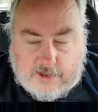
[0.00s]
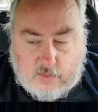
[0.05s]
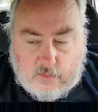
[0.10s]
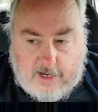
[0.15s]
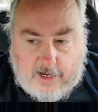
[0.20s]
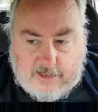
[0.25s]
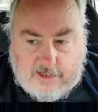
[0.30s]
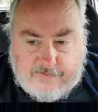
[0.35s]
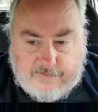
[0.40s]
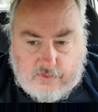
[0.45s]
Well,
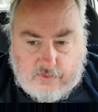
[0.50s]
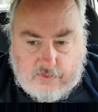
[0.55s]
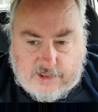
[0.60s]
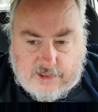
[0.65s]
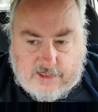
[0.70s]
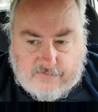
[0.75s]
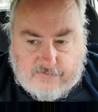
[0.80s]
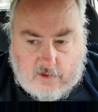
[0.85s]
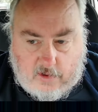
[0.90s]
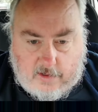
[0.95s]
let's
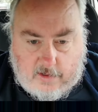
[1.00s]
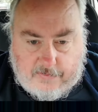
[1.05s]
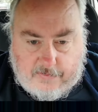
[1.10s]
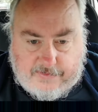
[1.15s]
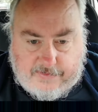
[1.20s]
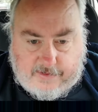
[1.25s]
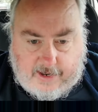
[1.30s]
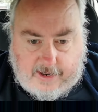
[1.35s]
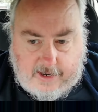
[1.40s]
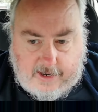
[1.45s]
first of all
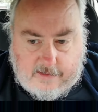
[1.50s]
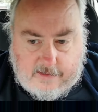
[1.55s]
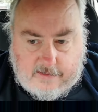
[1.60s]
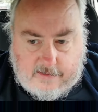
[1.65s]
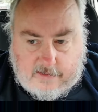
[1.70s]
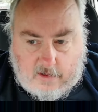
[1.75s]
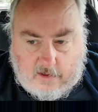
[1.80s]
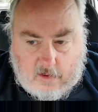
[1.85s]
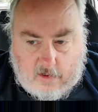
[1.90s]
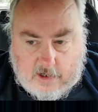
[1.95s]

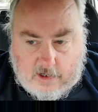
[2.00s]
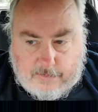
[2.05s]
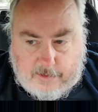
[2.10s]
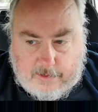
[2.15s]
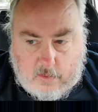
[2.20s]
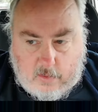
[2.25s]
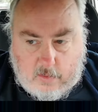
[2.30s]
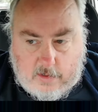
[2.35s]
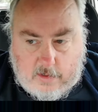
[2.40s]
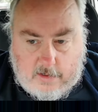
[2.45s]
talk
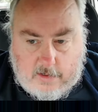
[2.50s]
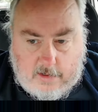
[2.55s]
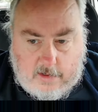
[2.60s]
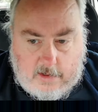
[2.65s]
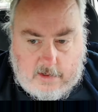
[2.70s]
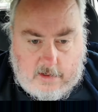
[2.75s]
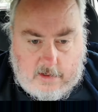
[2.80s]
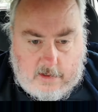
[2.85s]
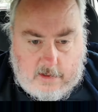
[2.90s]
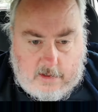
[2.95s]
about
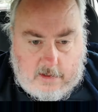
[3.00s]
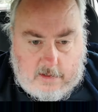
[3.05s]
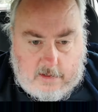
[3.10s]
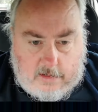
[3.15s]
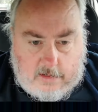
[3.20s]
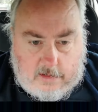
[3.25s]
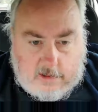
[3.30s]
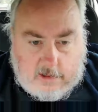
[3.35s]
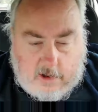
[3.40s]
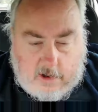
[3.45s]

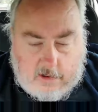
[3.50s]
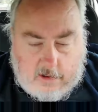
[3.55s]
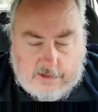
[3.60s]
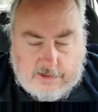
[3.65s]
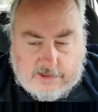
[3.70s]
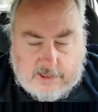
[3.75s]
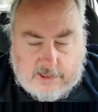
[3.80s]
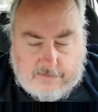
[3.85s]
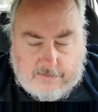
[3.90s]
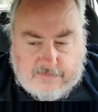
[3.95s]
the
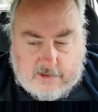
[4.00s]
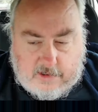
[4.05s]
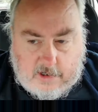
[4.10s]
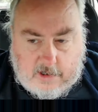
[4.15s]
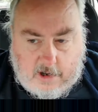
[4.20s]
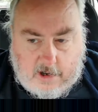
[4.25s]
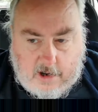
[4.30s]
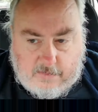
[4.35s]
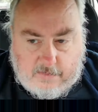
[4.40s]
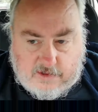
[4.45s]
concept in
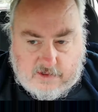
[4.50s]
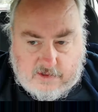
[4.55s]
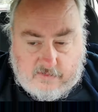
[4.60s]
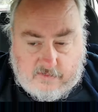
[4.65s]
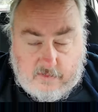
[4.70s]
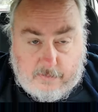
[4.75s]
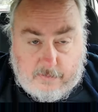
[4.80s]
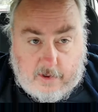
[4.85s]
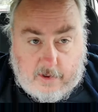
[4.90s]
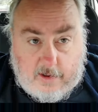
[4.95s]
terms of
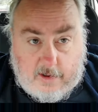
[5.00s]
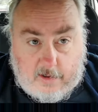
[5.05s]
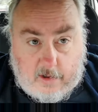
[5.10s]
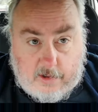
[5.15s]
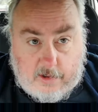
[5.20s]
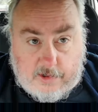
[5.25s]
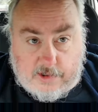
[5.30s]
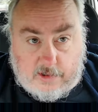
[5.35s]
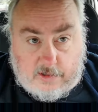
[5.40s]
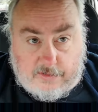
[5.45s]
a
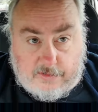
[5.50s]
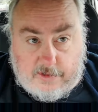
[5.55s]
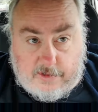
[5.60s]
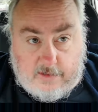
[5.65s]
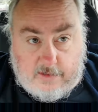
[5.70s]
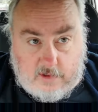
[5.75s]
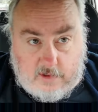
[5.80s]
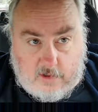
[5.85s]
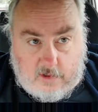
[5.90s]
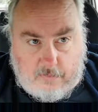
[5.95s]
biological thing. If
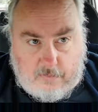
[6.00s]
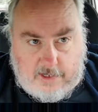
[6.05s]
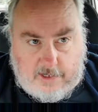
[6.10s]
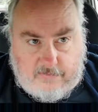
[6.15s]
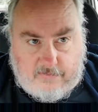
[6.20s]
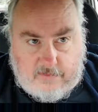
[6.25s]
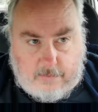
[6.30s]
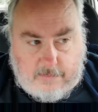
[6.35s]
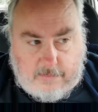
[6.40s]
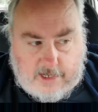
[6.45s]
we don't
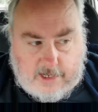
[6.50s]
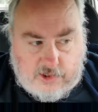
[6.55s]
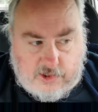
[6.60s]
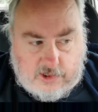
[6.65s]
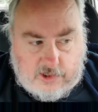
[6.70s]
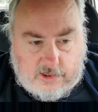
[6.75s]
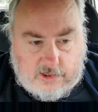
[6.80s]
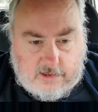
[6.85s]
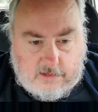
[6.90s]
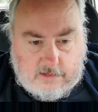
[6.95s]
believe in
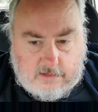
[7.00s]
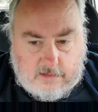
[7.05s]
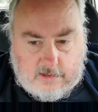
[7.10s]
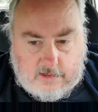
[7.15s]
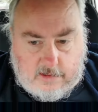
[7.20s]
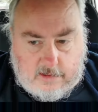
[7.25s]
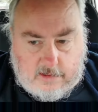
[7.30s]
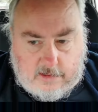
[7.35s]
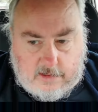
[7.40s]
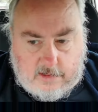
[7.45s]
magic,
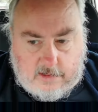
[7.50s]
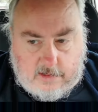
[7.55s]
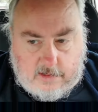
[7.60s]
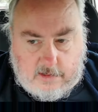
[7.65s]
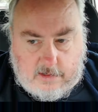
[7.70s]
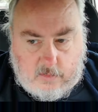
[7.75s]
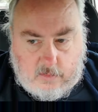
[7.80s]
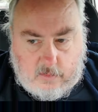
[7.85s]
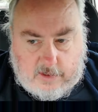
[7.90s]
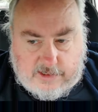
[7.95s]

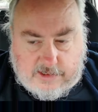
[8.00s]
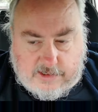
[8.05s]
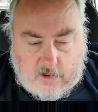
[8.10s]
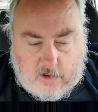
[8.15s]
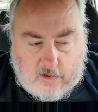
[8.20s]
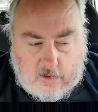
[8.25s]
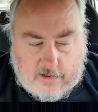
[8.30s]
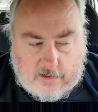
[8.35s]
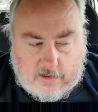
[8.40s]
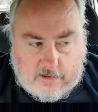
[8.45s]
let's
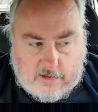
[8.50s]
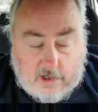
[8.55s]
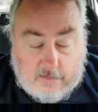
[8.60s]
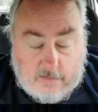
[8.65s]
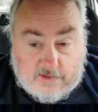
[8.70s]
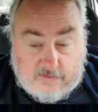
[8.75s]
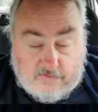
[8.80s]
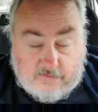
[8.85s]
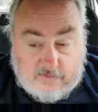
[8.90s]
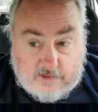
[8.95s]
talk in
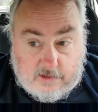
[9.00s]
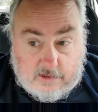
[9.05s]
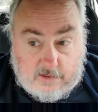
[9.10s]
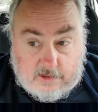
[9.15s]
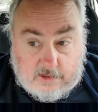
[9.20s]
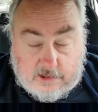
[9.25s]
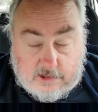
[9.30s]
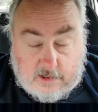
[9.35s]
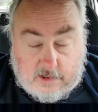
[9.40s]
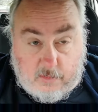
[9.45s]
terms of
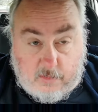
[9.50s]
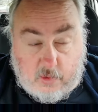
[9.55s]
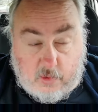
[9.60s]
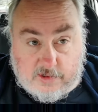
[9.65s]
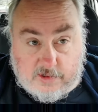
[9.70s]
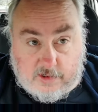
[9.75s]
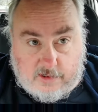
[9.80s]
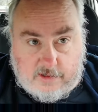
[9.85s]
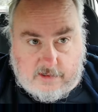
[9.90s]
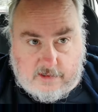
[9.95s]
some more
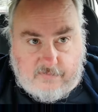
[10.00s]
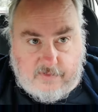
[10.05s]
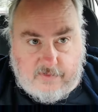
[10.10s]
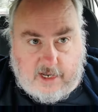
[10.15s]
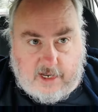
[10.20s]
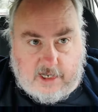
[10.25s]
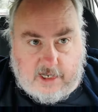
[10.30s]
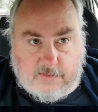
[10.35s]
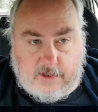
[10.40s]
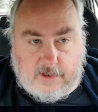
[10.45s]
scientific
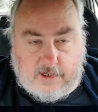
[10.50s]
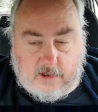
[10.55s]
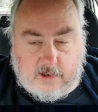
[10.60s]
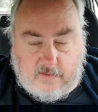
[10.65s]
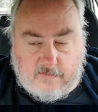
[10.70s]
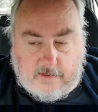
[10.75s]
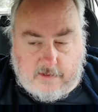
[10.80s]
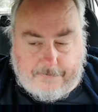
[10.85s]
aspect of it.